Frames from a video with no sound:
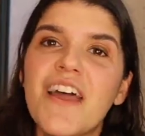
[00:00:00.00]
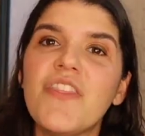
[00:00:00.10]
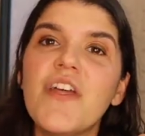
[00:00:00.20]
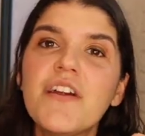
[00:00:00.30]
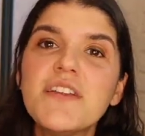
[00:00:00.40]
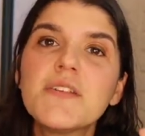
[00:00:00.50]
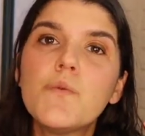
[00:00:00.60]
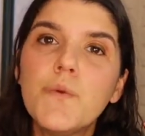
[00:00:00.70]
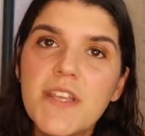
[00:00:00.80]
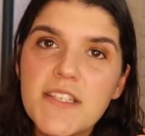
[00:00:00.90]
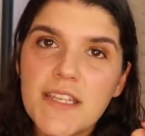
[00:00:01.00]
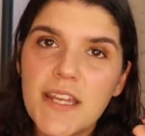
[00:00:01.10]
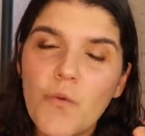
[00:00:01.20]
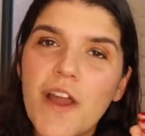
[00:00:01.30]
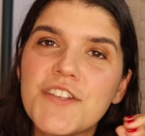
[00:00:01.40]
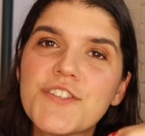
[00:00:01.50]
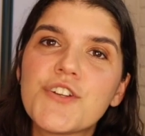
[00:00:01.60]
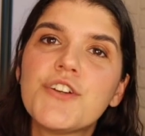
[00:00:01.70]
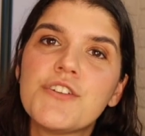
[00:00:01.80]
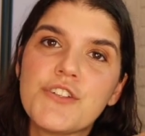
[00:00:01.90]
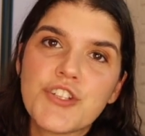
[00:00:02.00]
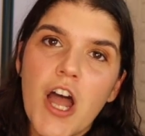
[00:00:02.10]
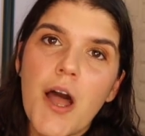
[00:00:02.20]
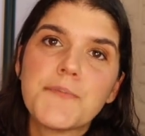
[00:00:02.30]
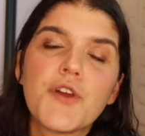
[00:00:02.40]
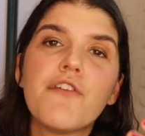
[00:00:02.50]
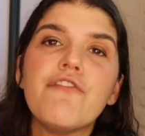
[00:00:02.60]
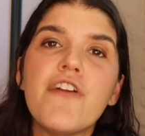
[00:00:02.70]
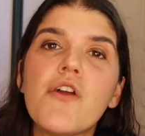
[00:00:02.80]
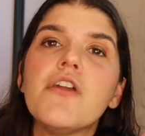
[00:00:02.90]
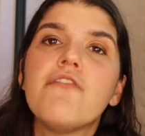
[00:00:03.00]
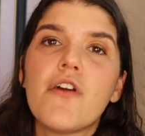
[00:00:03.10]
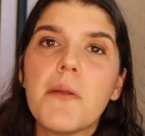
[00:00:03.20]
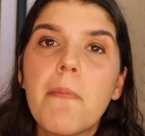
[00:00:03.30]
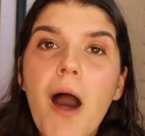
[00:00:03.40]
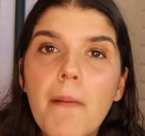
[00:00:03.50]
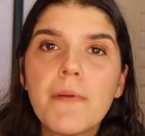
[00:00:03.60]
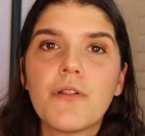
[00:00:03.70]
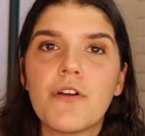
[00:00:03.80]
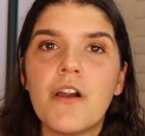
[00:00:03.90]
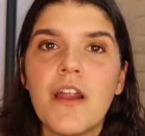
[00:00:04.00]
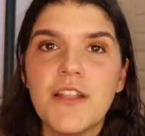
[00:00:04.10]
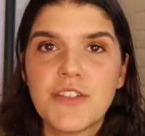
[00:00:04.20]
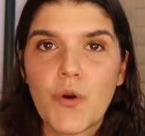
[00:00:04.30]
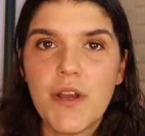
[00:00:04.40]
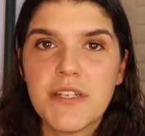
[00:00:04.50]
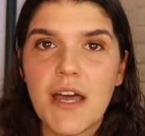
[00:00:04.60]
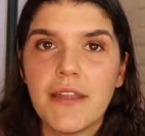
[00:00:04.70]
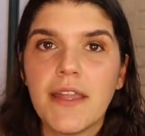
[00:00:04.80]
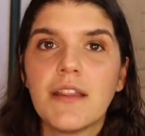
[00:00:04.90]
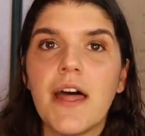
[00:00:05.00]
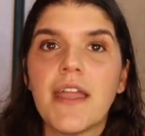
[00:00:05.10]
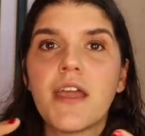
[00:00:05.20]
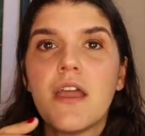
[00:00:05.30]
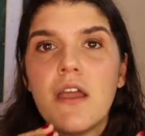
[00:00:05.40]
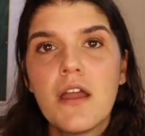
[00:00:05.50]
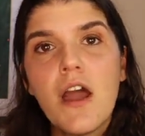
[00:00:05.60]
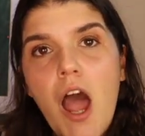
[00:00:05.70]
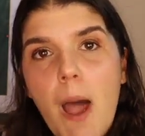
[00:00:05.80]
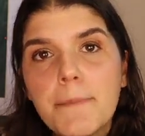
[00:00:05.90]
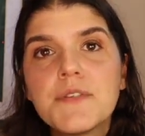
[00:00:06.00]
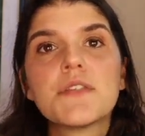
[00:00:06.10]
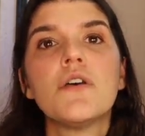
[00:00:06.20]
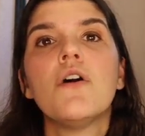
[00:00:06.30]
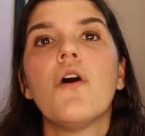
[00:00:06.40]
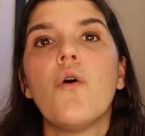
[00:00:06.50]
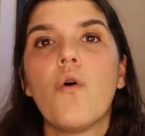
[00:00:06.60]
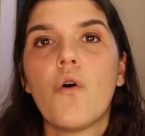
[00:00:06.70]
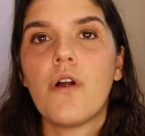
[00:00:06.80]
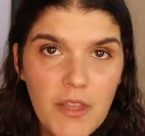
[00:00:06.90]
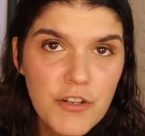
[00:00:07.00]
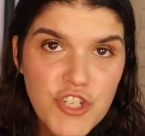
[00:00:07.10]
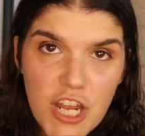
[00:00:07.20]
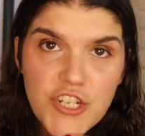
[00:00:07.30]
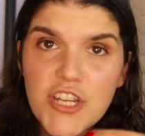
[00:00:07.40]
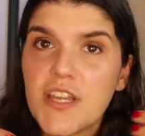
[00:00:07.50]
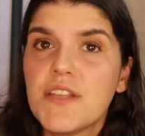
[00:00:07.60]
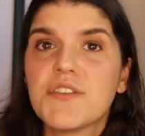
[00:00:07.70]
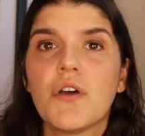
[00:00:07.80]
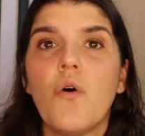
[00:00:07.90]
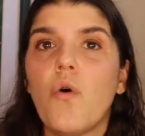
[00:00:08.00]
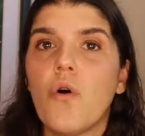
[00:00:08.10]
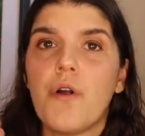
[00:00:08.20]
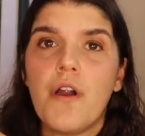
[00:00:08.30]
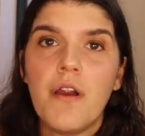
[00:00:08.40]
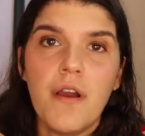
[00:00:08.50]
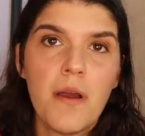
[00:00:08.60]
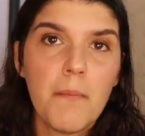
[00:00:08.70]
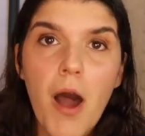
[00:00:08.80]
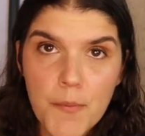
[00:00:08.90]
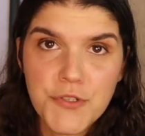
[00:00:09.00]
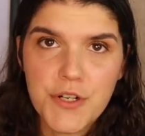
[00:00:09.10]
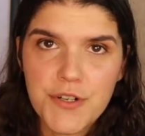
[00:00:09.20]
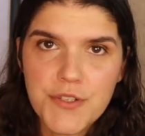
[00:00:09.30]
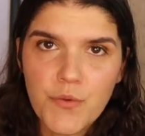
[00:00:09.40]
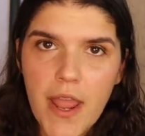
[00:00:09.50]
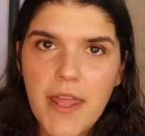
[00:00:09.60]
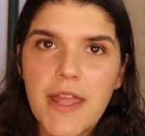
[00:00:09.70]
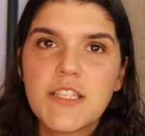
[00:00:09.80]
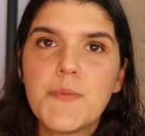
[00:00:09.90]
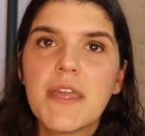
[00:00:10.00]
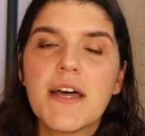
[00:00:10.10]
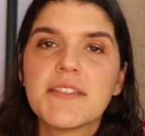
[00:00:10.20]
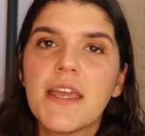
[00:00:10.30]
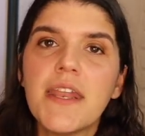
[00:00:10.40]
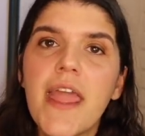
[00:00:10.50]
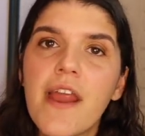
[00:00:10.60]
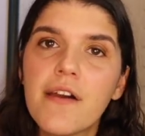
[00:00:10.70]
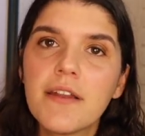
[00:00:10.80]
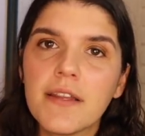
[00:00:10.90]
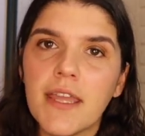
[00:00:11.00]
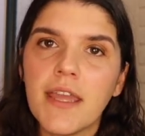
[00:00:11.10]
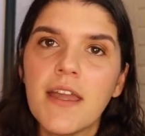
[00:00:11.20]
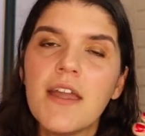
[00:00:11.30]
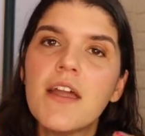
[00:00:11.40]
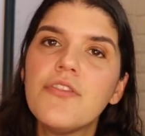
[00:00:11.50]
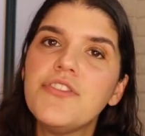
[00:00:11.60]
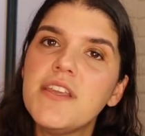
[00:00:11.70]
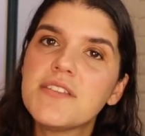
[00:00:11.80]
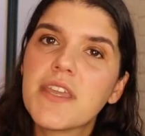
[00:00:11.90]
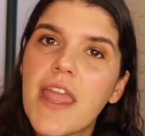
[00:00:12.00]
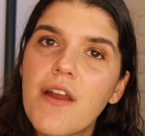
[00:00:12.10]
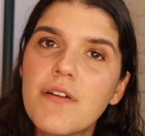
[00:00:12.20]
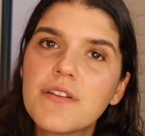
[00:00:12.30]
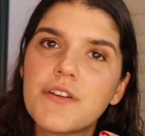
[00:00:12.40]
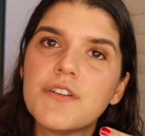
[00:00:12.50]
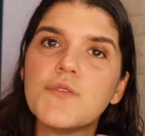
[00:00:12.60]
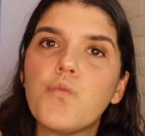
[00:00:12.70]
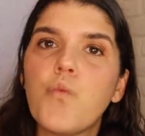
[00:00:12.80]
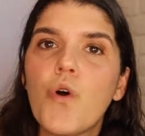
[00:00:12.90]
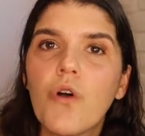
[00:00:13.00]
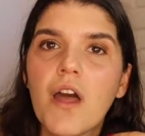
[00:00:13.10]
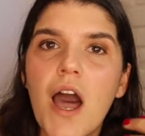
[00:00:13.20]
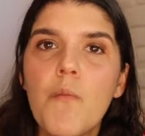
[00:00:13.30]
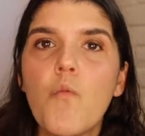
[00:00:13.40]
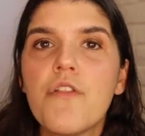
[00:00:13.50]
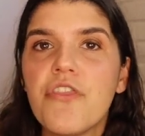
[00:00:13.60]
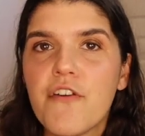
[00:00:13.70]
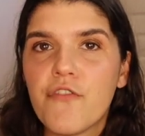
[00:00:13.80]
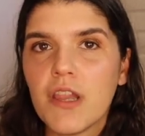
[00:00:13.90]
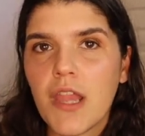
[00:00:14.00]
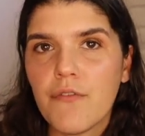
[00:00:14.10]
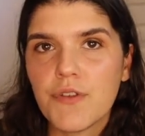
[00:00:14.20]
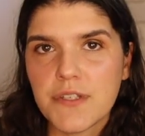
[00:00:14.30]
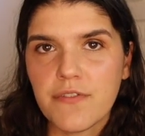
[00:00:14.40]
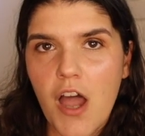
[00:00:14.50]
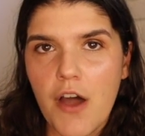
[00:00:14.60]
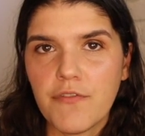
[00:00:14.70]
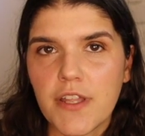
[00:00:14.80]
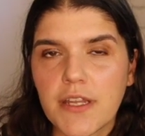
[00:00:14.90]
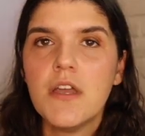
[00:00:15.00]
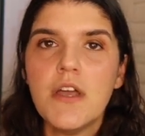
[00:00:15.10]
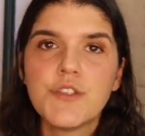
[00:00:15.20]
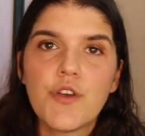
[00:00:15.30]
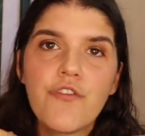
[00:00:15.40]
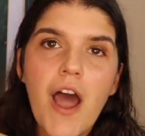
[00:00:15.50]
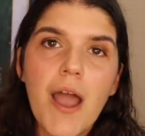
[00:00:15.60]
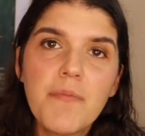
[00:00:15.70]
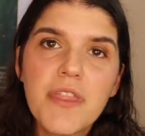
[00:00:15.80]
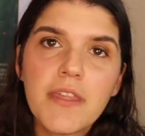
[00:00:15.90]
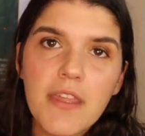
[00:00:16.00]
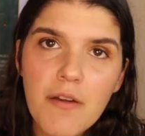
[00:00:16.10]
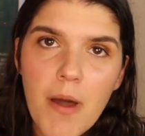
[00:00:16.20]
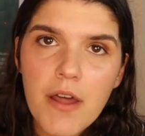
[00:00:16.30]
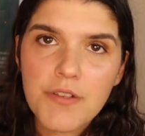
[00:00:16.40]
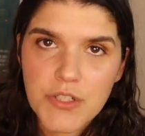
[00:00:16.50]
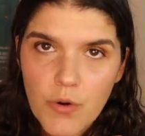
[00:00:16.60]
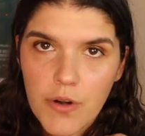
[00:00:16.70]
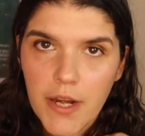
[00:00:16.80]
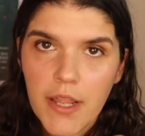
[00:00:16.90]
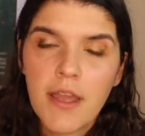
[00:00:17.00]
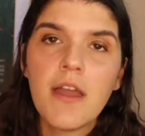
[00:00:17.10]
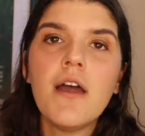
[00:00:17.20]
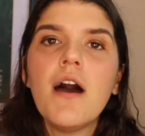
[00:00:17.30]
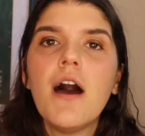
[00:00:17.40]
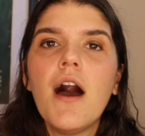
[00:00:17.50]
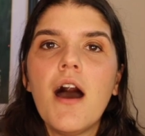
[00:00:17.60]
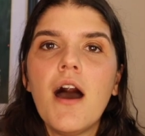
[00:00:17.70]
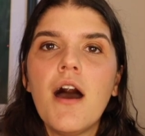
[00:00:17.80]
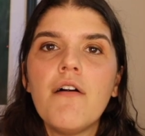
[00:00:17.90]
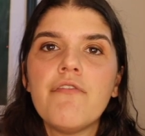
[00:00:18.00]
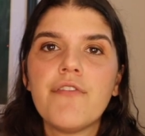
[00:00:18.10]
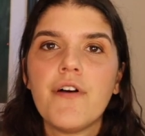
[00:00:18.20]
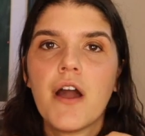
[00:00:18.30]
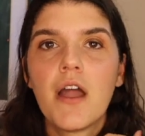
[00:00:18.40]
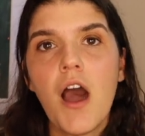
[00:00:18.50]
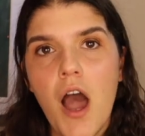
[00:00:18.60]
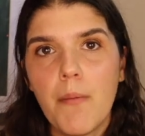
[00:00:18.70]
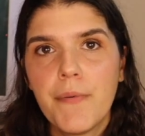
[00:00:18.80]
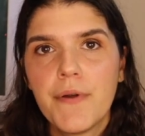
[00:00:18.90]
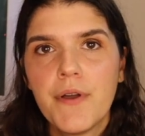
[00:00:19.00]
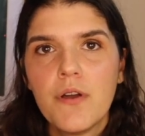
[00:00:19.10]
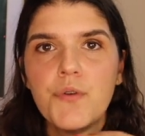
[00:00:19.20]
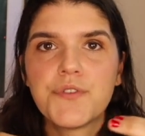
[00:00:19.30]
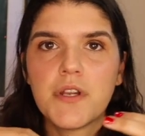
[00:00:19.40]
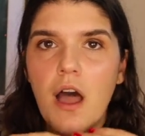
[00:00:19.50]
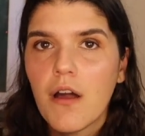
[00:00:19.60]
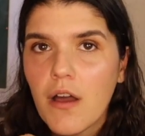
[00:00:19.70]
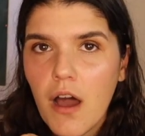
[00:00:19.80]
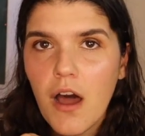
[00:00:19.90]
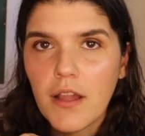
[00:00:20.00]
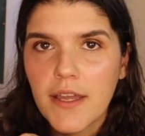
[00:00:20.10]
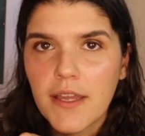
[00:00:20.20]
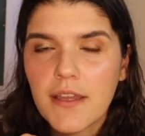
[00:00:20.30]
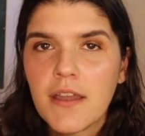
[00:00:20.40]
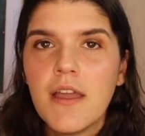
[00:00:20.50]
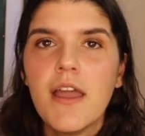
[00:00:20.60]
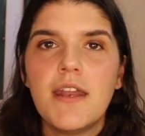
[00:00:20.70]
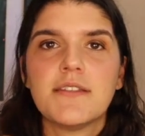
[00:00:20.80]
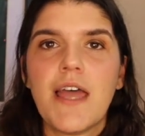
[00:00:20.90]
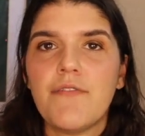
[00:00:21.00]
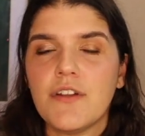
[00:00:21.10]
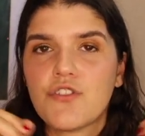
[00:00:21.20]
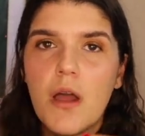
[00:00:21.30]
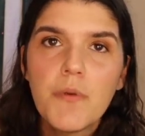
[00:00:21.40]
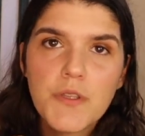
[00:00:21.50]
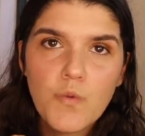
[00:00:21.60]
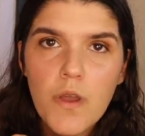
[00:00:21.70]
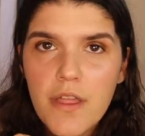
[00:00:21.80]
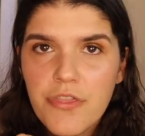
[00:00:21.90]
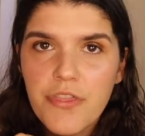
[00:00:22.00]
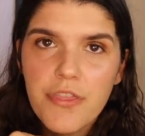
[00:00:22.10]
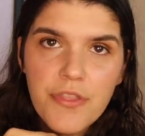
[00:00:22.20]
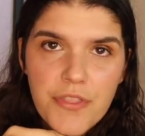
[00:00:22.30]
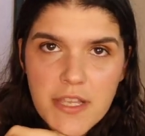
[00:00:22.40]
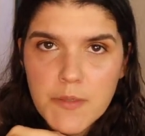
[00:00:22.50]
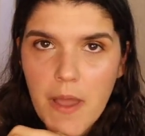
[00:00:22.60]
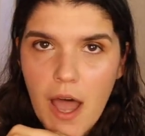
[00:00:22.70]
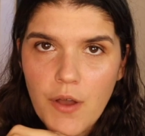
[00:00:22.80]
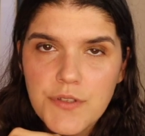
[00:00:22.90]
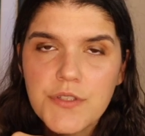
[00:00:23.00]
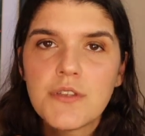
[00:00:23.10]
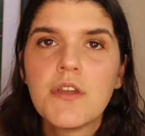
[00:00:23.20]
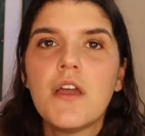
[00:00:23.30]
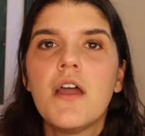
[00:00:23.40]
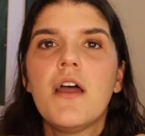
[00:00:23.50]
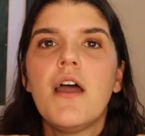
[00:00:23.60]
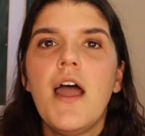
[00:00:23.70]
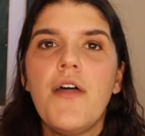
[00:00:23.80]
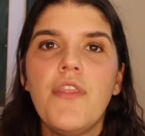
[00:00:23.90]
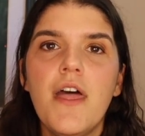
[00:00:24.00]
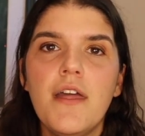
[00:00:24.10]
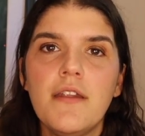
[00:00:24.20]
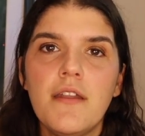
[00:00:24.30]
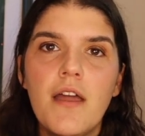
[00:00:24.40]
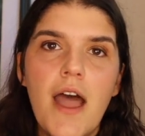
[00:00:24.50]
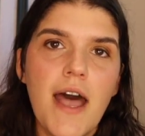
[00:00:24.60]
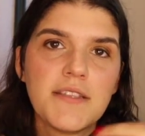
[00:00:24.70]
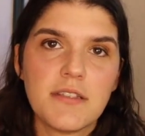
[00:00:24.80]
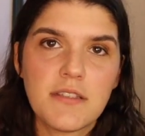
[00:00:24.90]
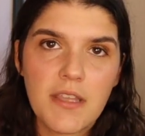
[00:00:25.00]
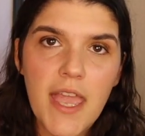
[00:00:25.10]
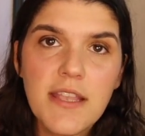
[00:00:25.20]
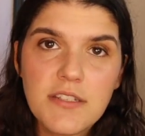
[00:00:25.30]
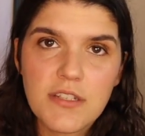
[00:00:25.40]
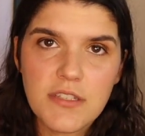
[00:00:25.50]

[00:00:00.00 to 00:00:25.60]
There is a reason why certain jobs are very, very popular in storytelling, like cops or judges or mobsters, right? It's because inherently these characters will come with different levels of conflict. So if I'm thinking about a story of a cop who's an alcoholic and is having troubles with his spouse and then has a case to